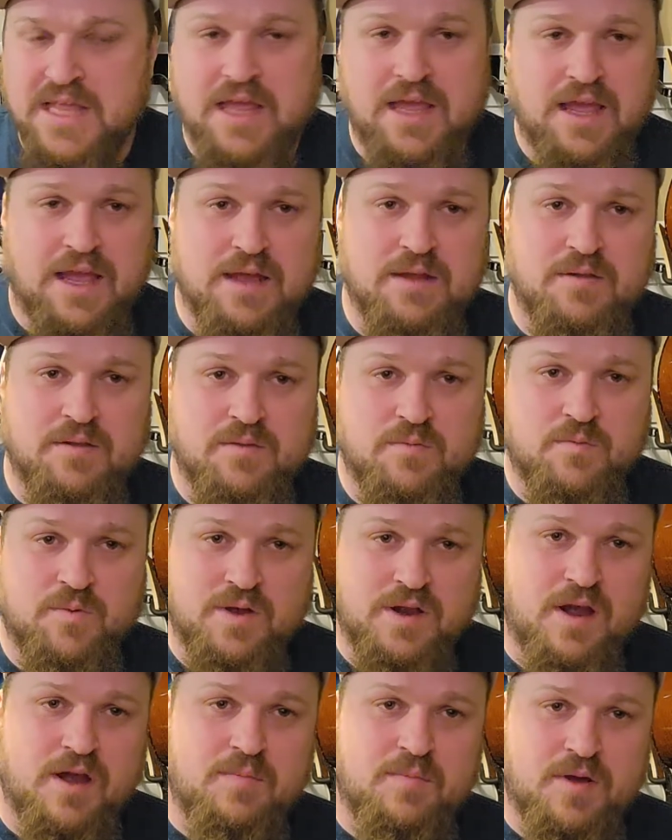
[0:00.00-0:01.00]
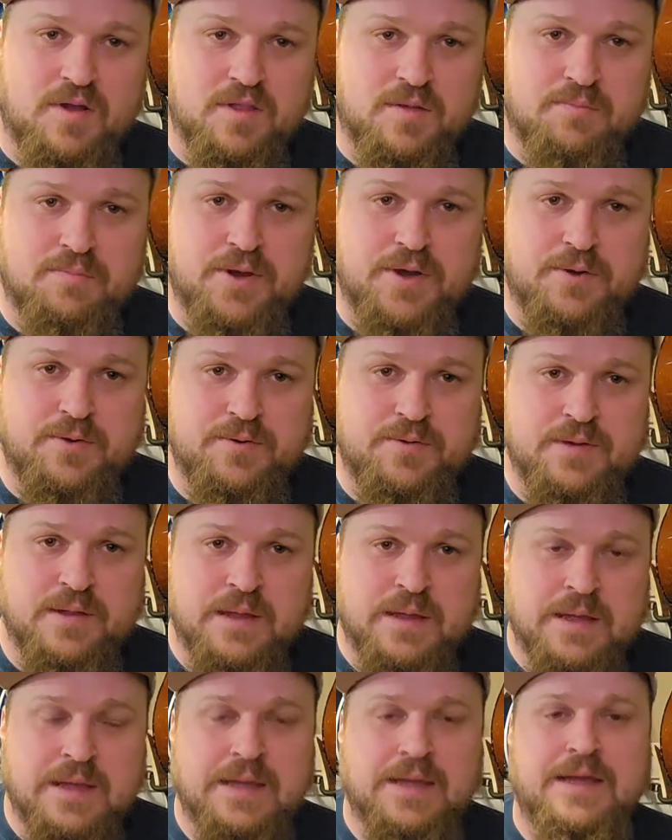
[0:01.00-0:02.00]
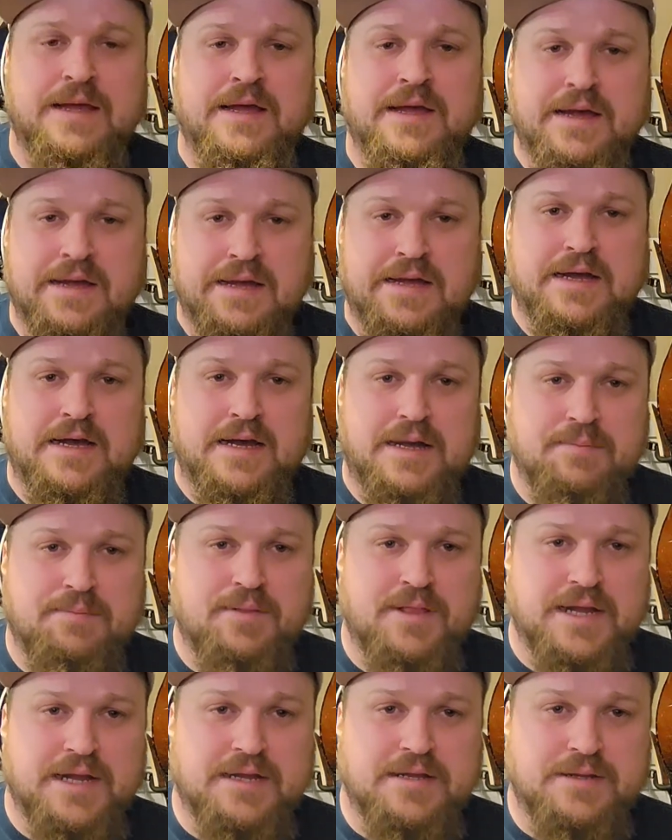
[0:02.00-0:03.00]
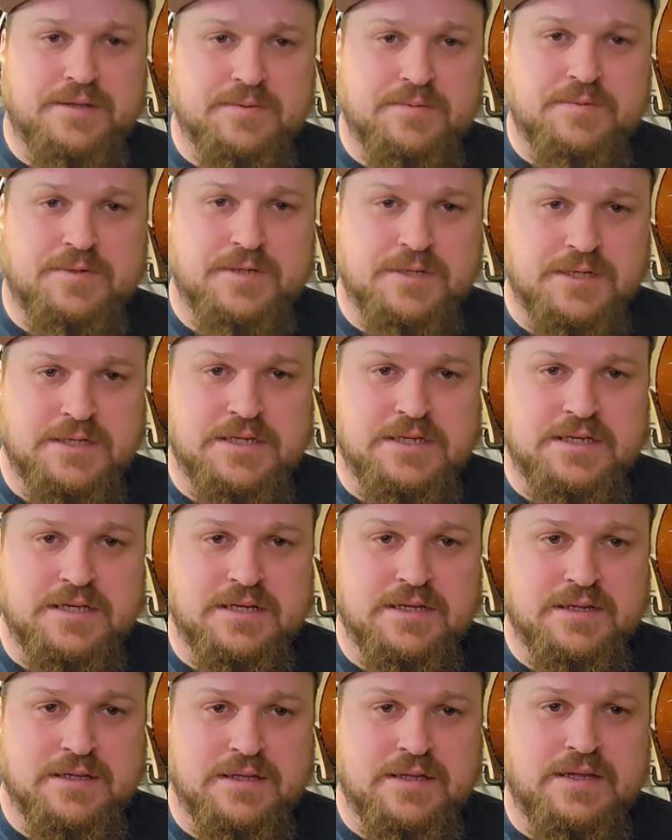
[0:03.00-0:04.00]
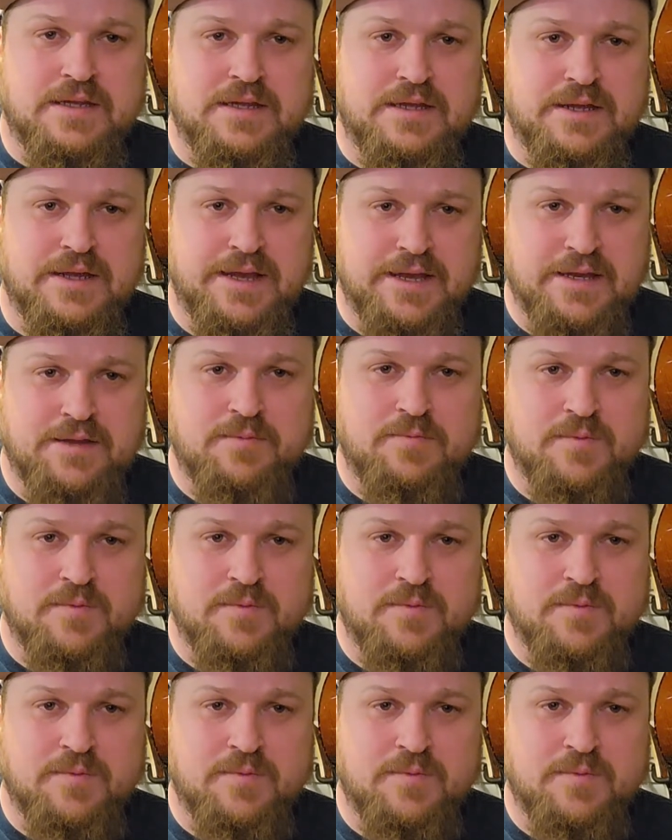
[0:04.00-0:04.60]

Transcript: And when I'm on the boat, I plan to really hit them